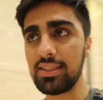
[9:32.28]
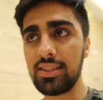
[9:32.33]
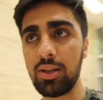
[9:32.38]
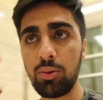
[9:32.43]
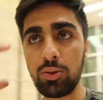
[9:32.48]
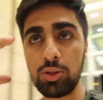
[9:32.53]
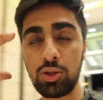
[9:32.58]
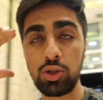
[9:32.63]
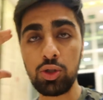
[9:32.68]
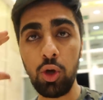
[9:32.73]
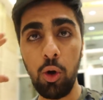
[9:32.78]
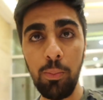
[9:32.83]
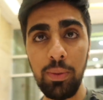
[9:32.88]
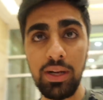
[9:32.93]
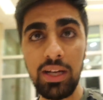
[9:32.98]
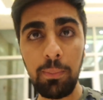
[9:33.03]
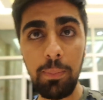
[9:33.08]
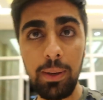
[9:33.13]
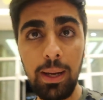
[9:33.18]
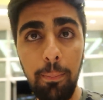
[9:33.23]
is, there are so
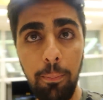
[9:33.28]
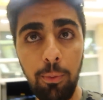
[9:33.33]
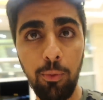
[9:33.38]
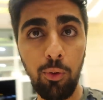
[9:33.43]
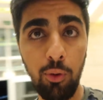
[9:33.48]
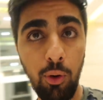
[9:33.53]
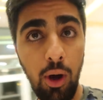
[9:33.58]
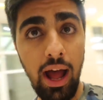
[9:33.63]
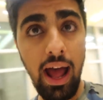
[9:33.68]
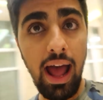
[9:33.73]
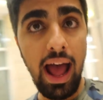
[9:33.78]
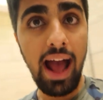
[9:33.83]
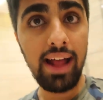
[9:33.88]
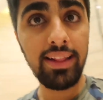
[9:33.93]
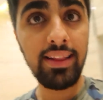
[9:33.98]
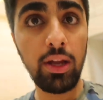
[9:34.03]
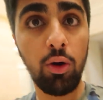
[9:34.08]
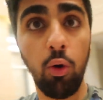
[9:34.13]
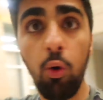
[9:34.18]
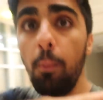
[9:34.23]
many people
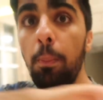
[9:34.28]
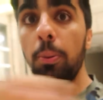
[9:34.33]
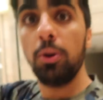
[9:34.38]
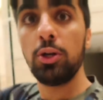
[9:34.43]
and they all